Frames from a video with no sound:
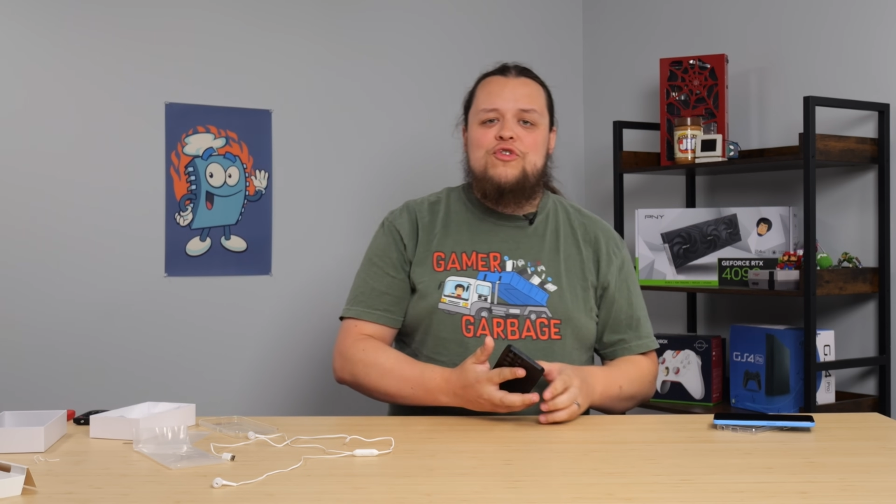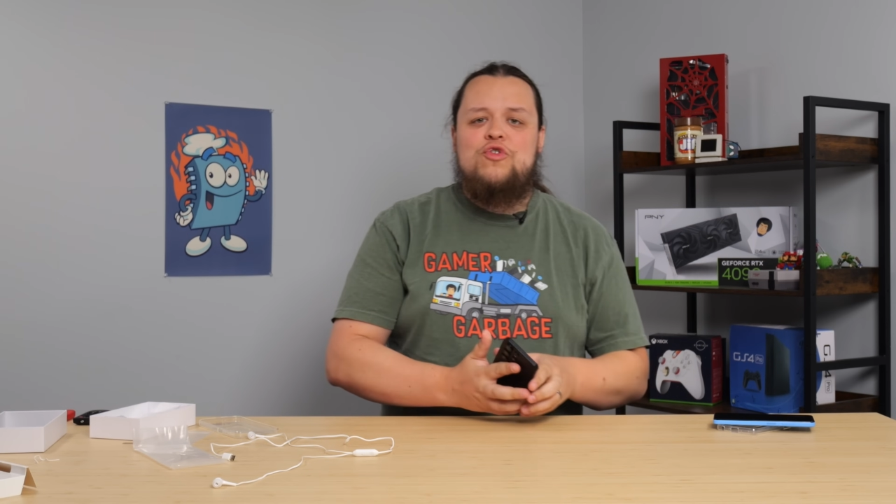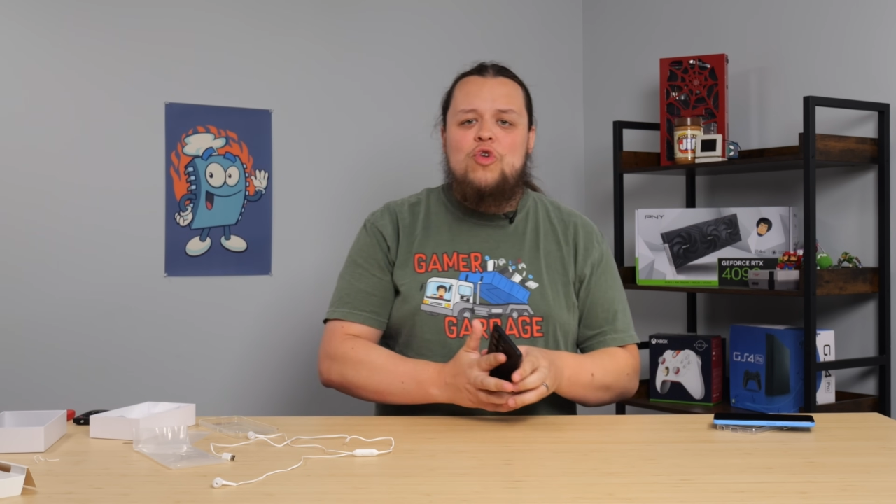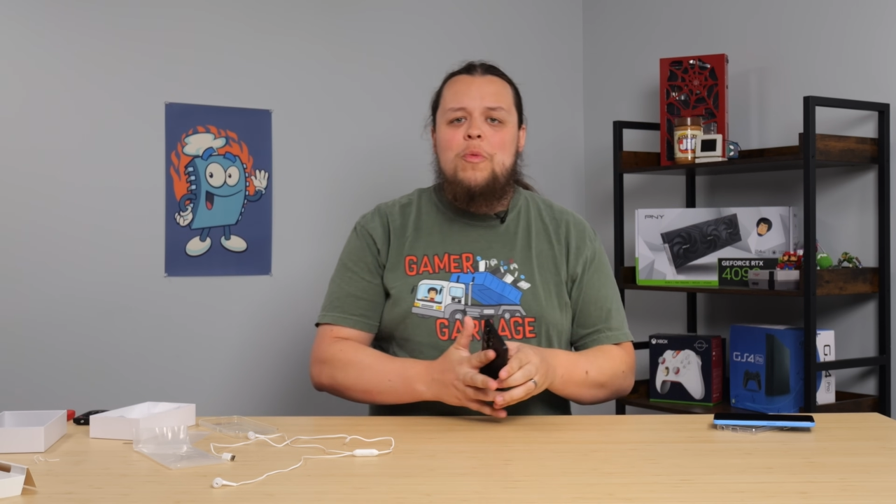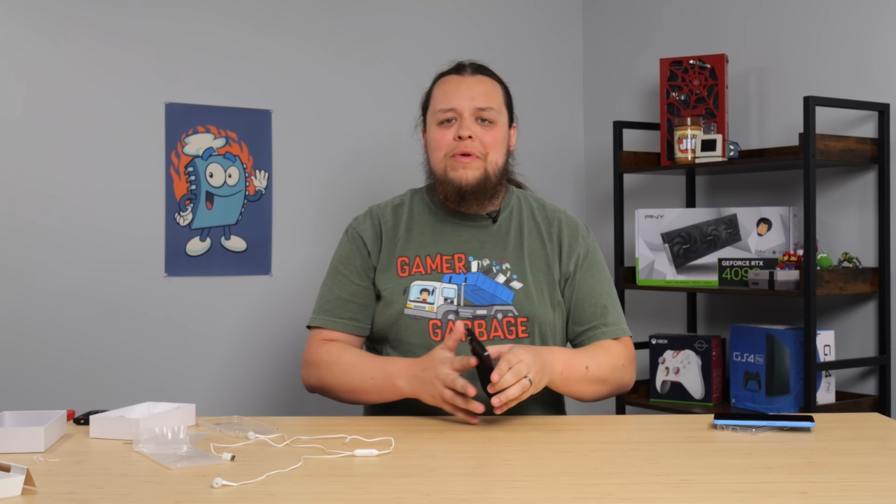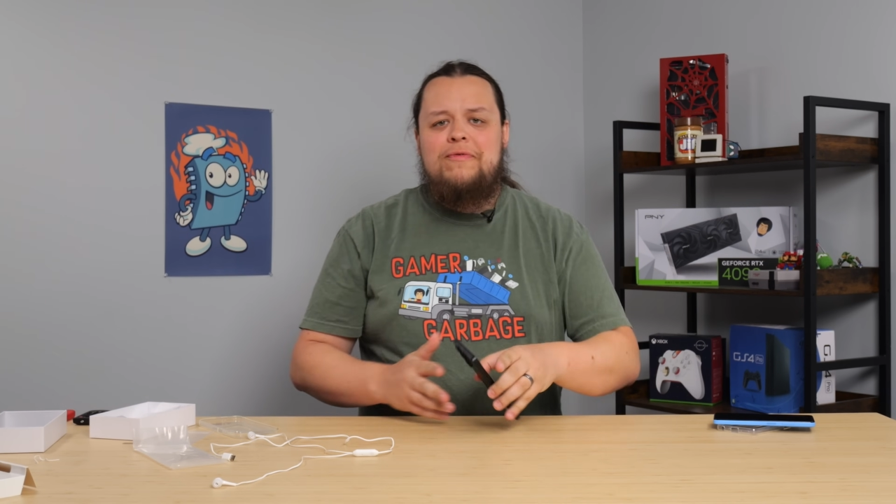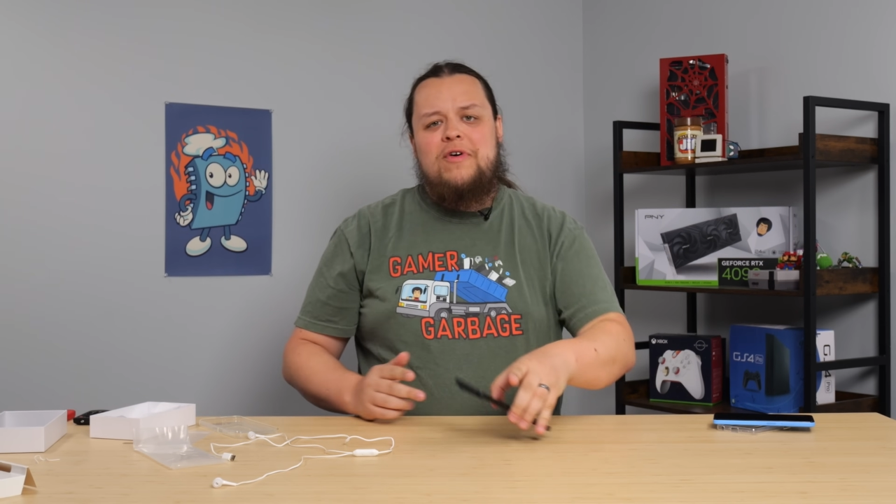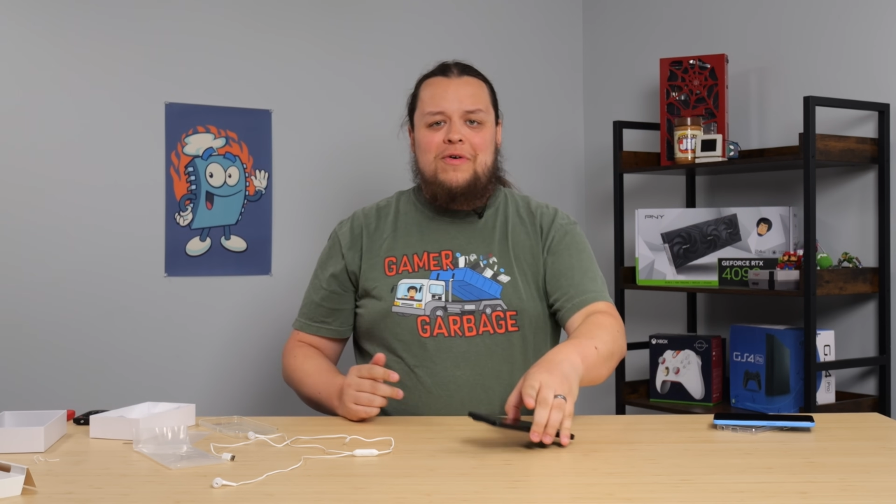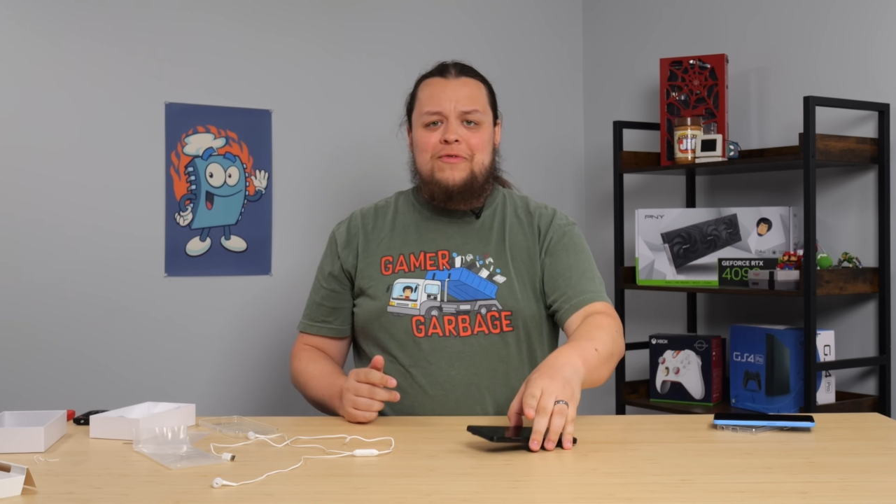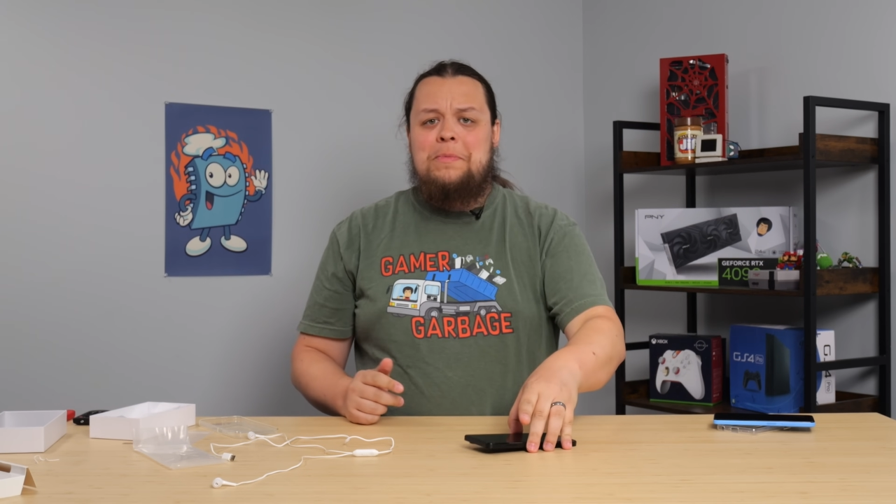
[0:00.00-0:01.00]
stupid
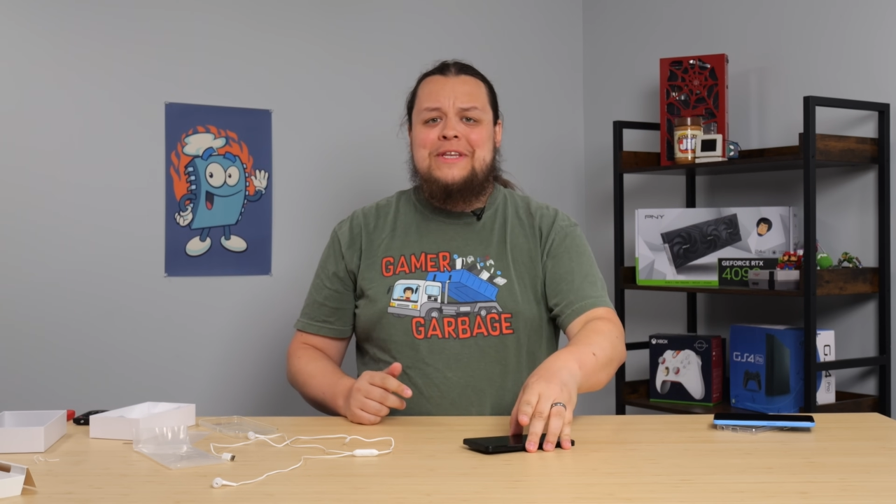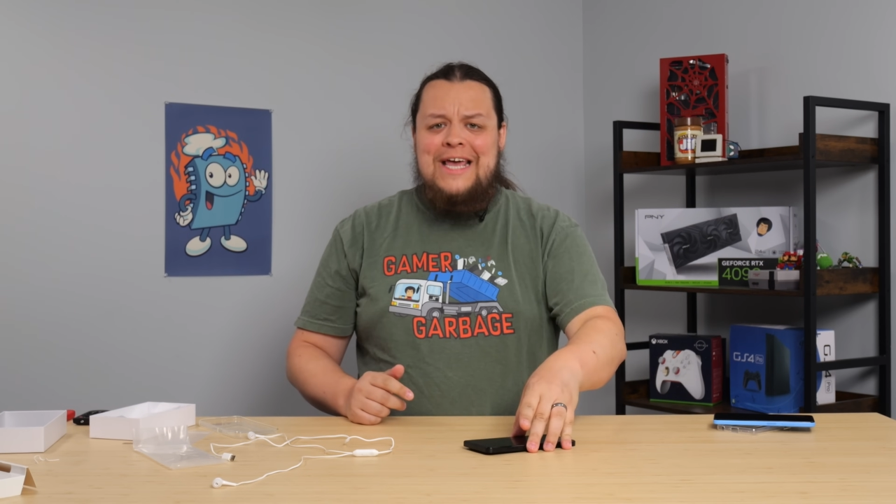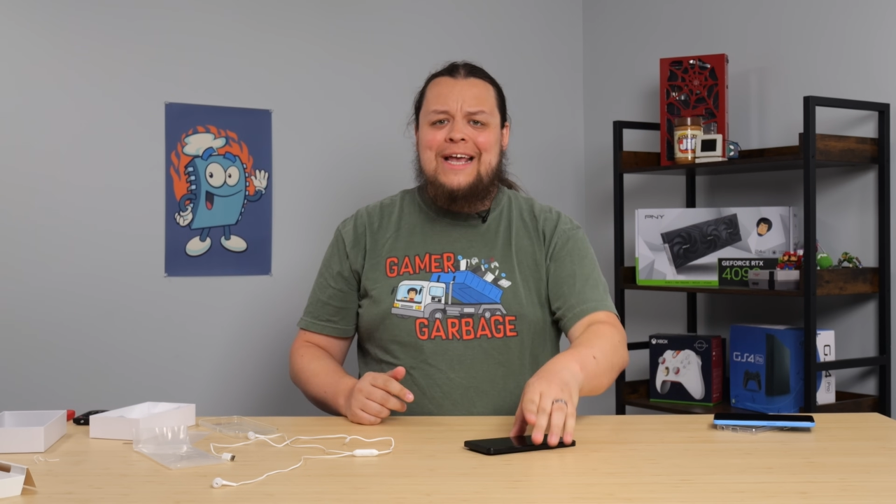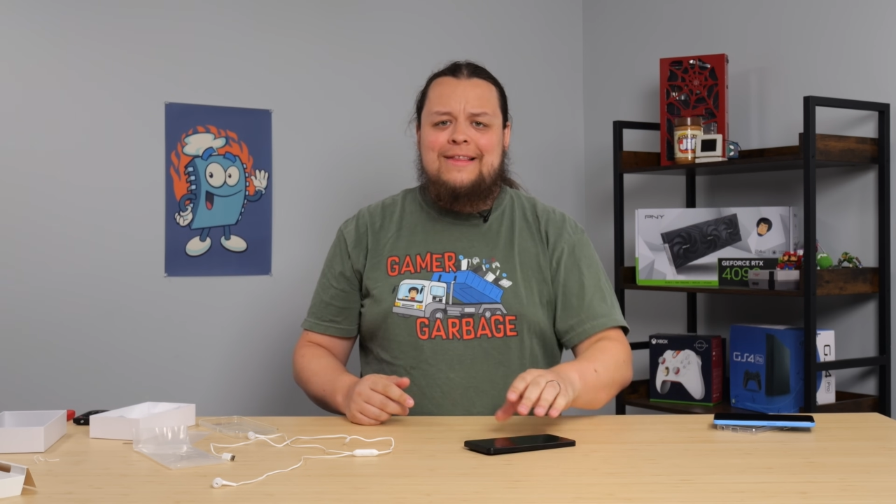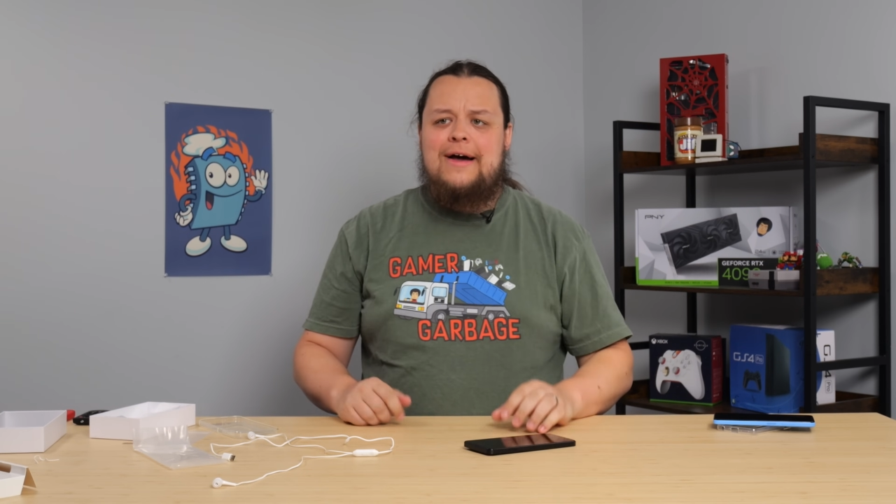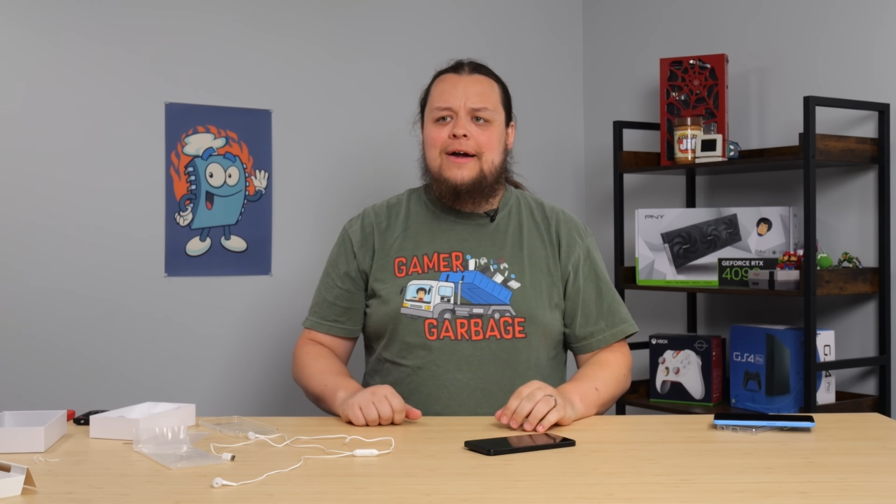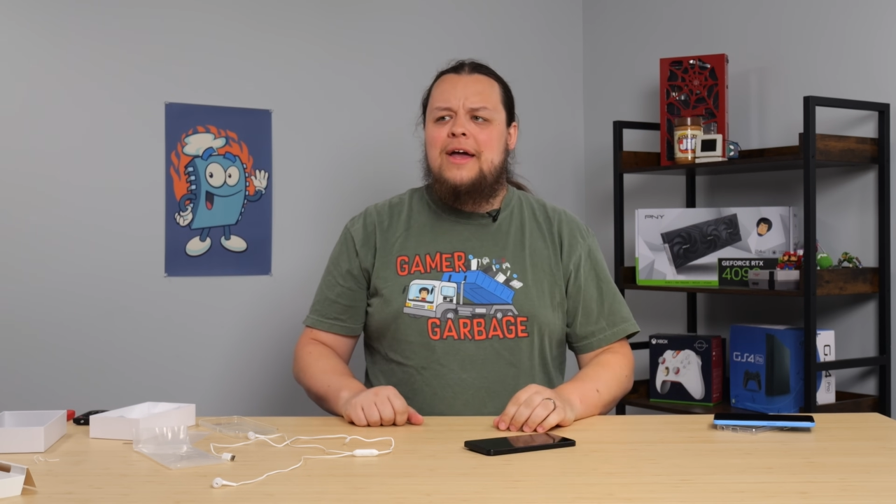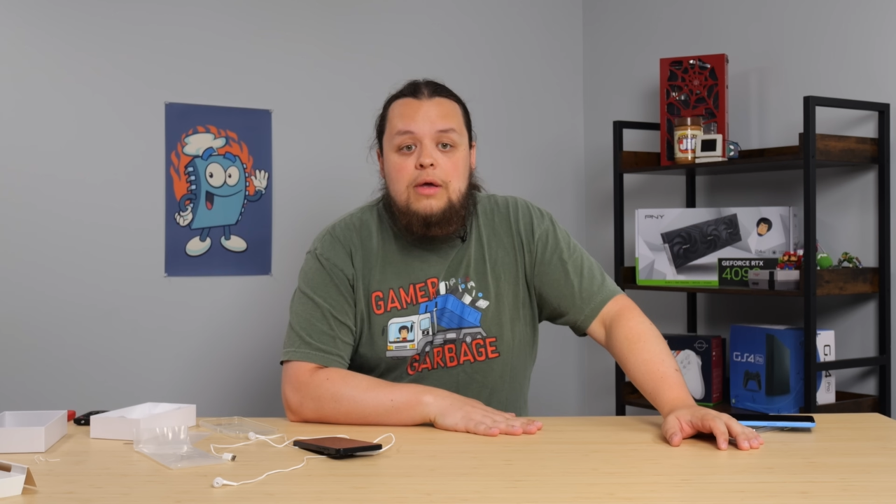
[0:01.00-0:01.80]
phone from TikTok.